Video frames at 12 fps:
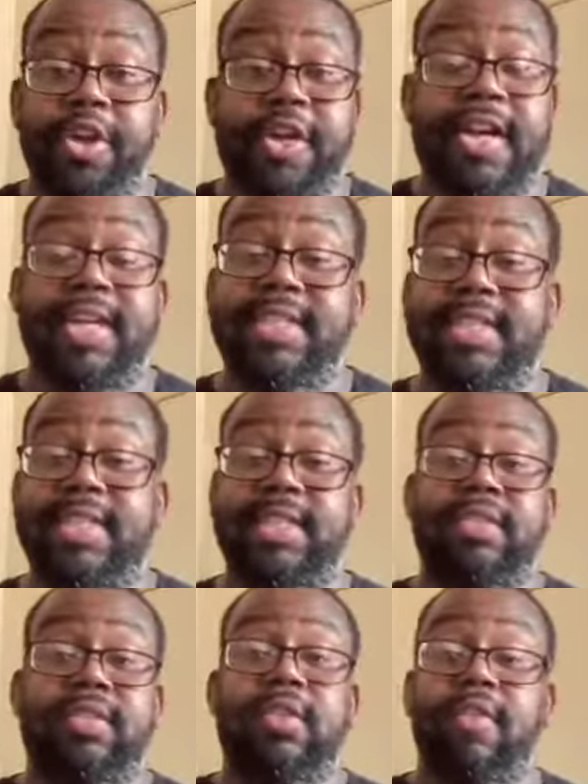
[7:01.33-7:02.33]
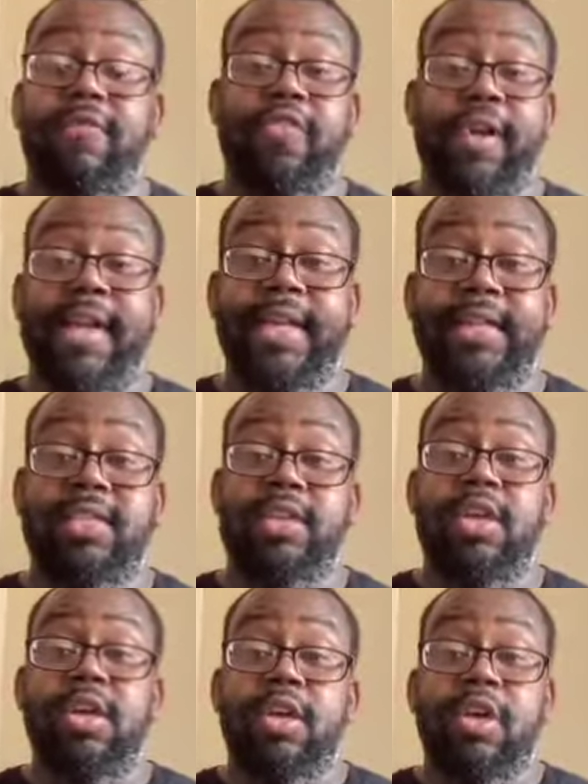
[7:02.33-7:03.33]
cousins, friends,
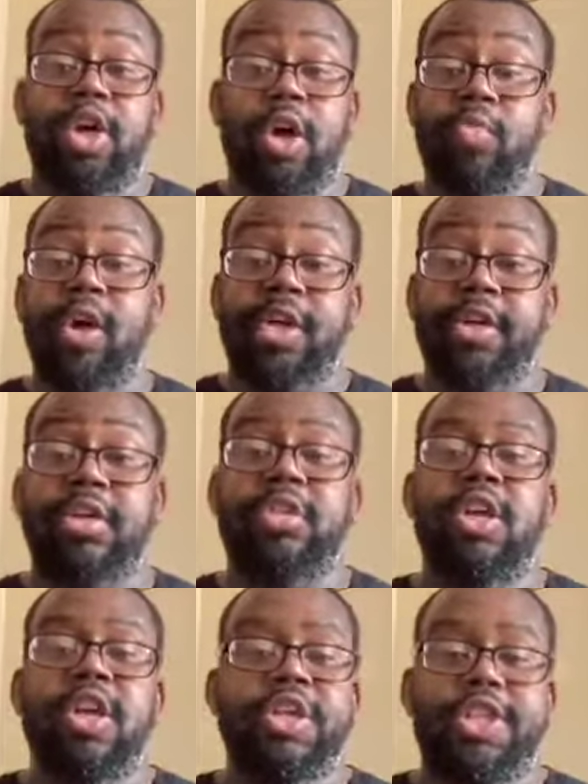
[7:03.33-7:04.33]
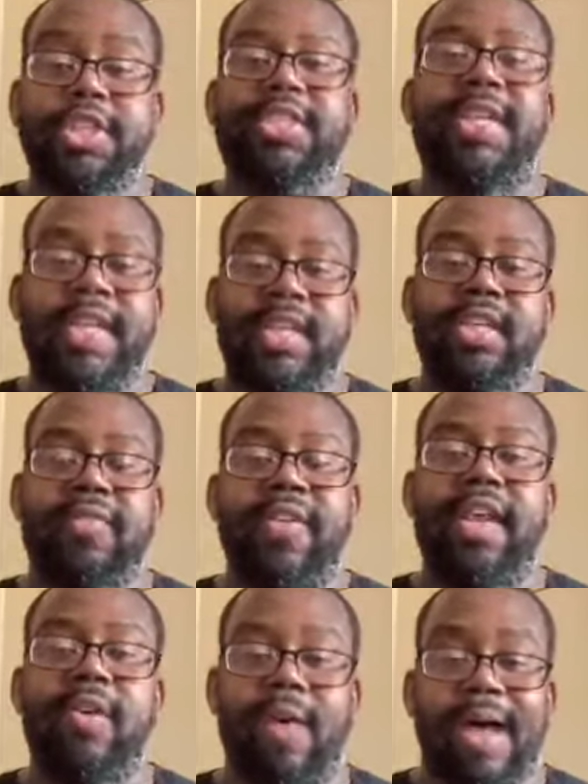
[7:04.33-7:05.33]
coworkers. Just get this
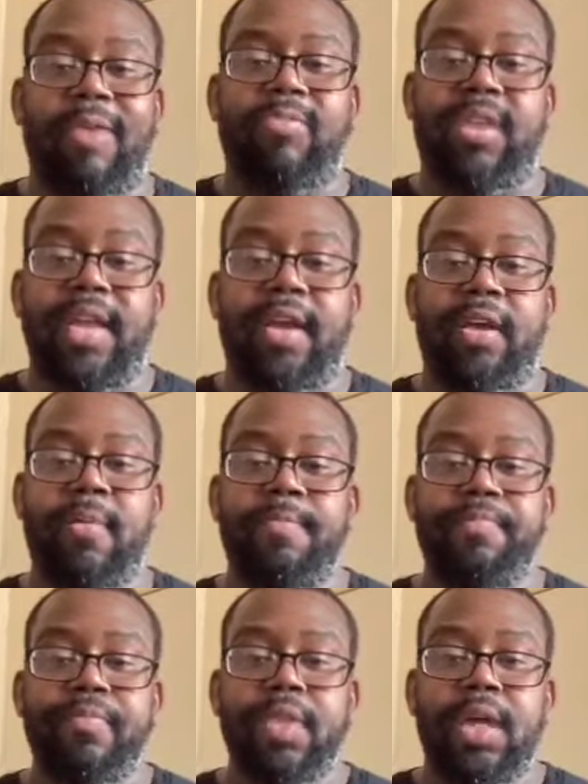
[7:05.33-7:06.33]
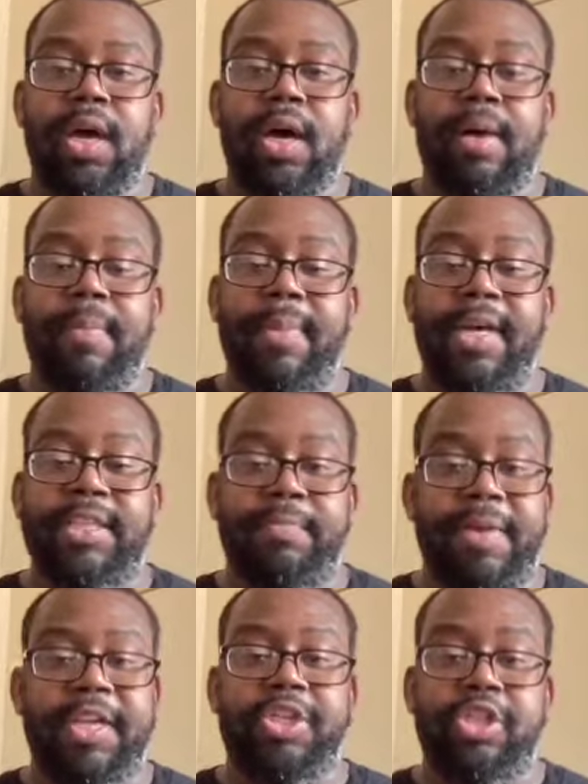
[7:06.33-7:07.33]
video out there,
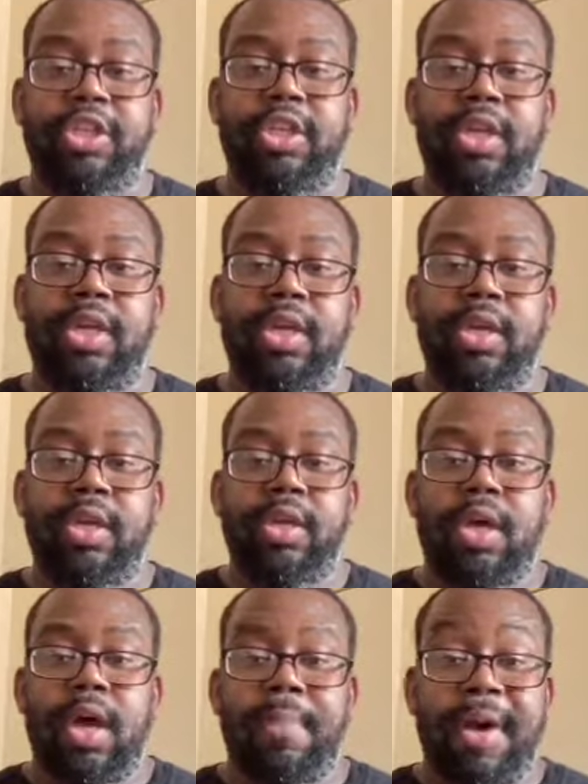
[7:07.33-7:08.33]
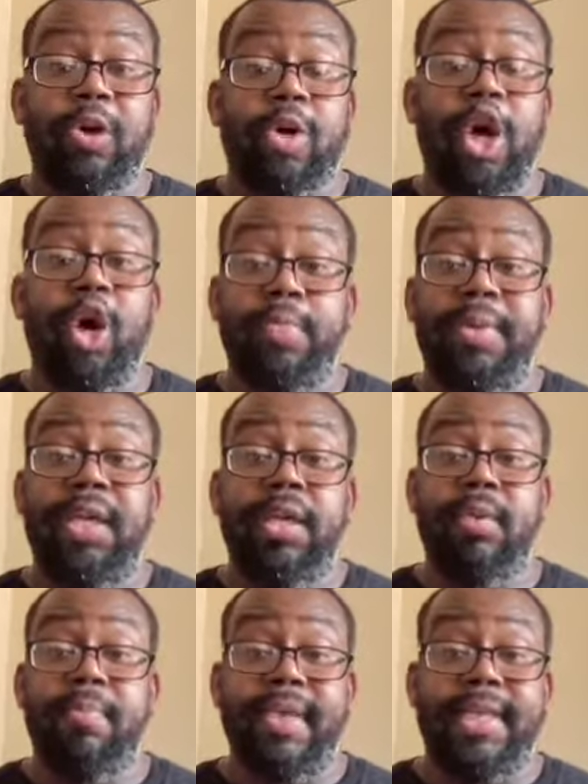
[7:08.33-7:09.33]
especially about Kobe,
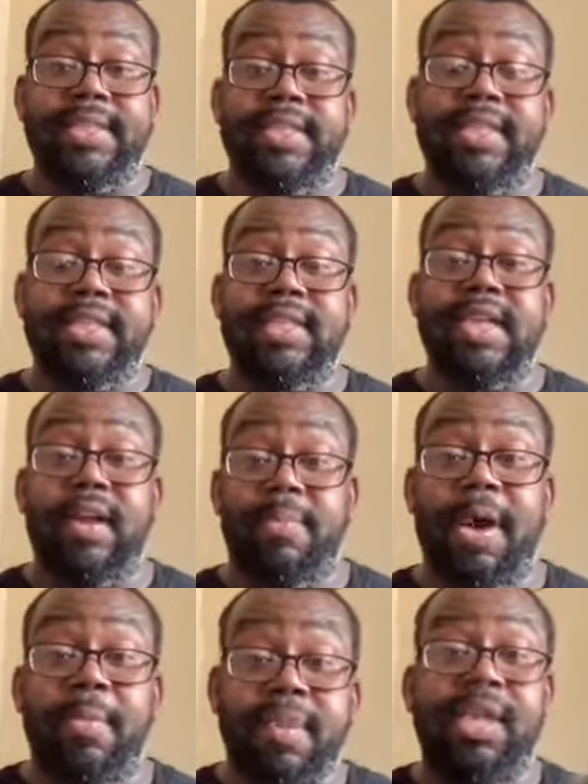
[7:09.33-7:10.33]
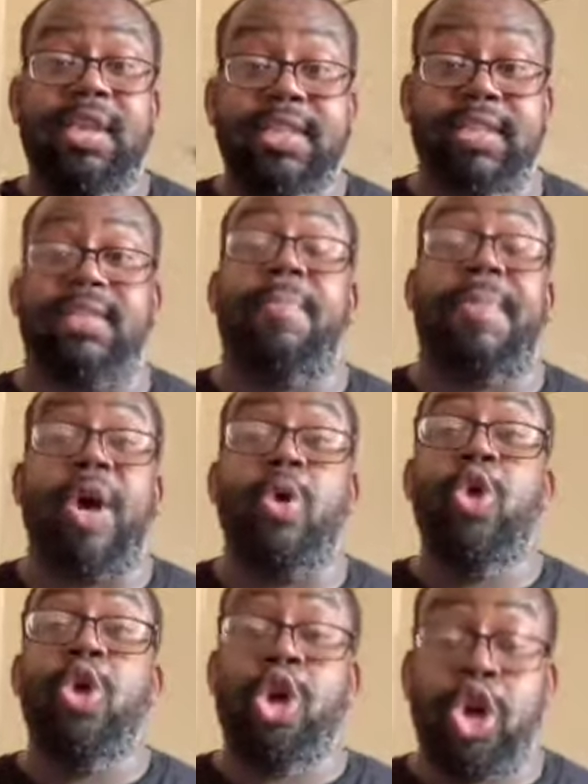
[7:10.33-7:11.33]
because this is not about me. This is about
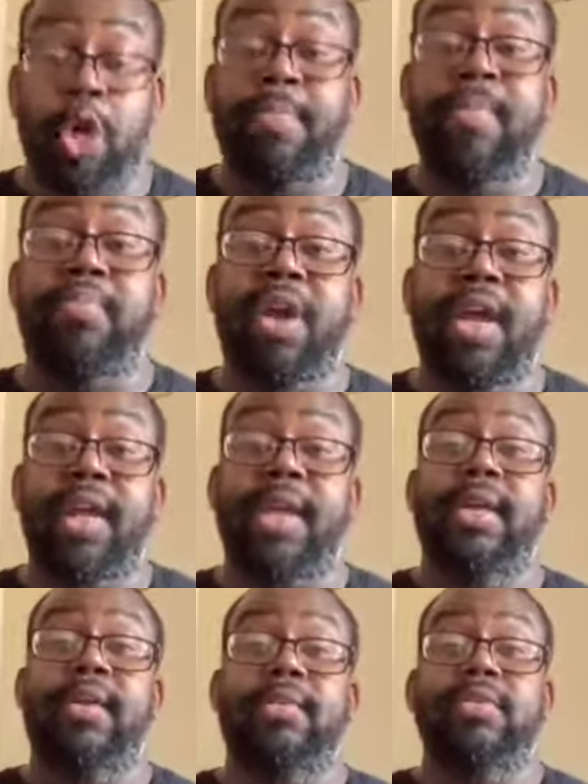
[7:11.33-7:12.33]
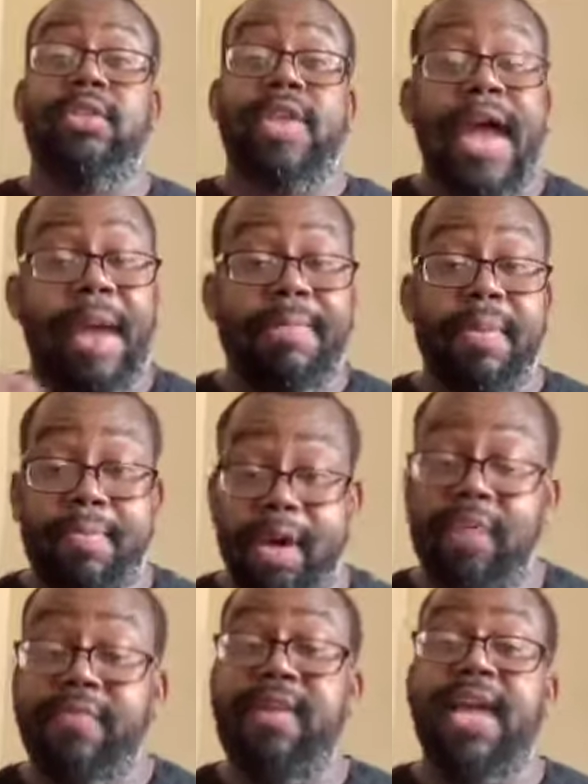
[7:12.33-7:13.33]
Kobe Bryant. Happy
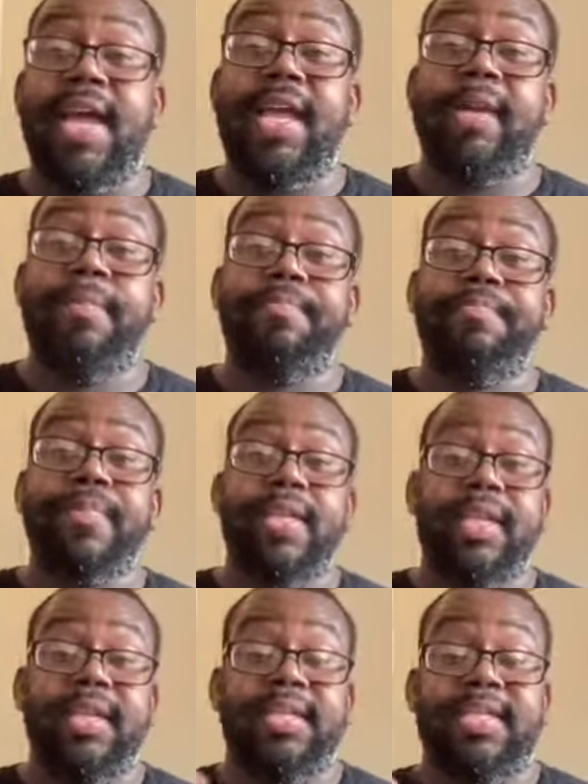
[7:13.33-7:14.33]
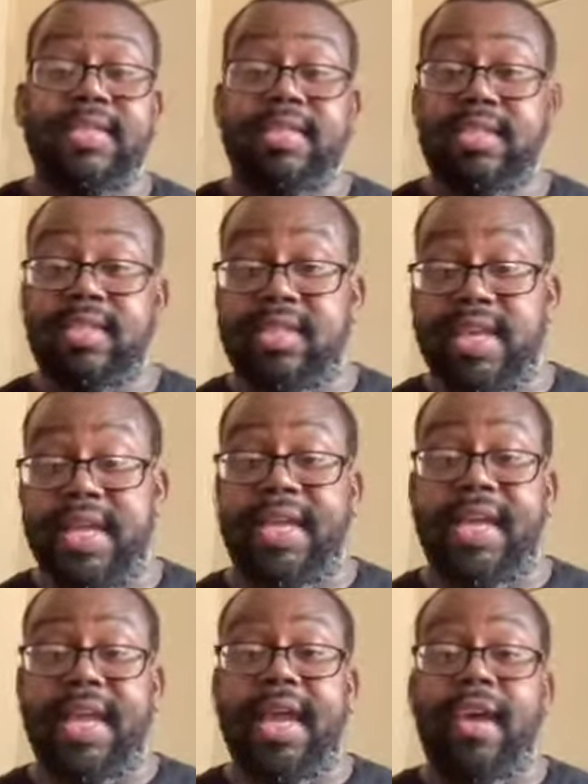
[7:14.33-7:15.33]
birthday. Take
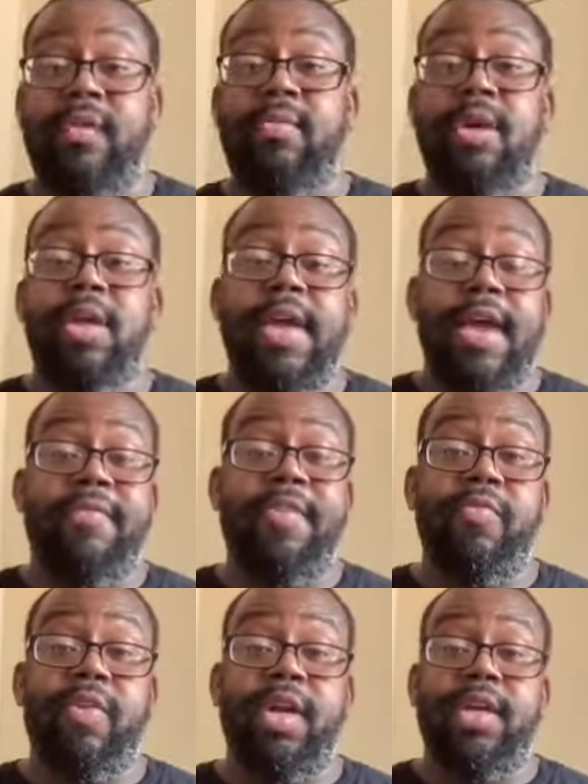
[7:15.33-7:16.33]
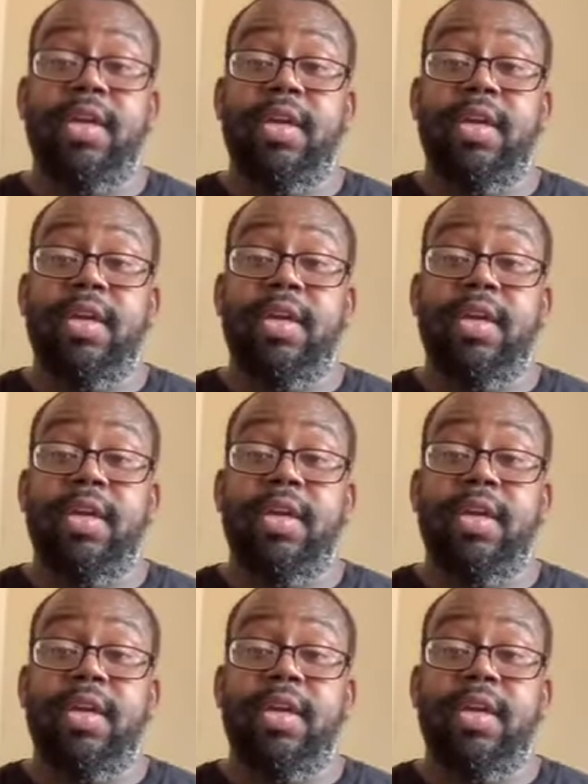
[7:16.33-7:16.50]
care, everyone.